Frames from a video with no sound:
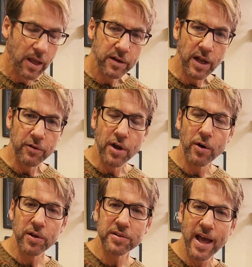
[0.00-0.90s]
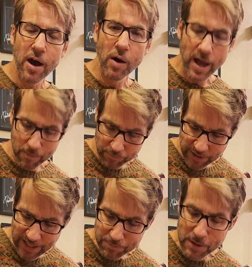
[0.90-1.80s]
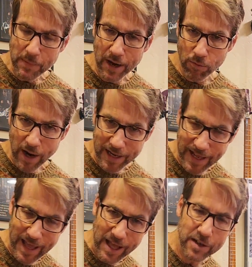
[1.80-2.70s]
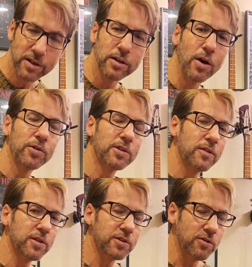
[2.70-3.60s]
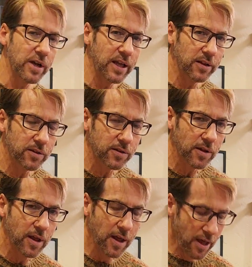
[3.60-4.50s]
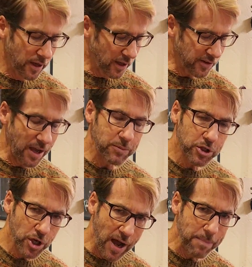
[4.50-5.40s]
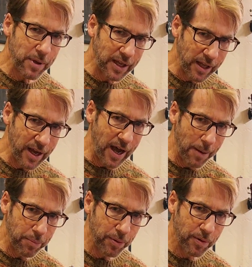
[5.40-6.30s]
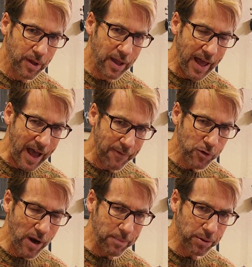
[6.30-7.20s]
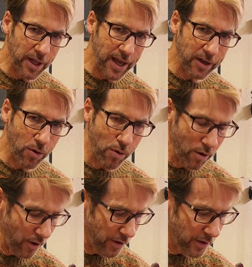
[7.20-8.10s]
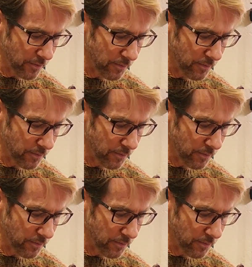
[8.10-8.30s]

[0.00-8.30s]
Now notice how I'm keeping my right hand close to the strings, because I'm chopping it up after I play a chord.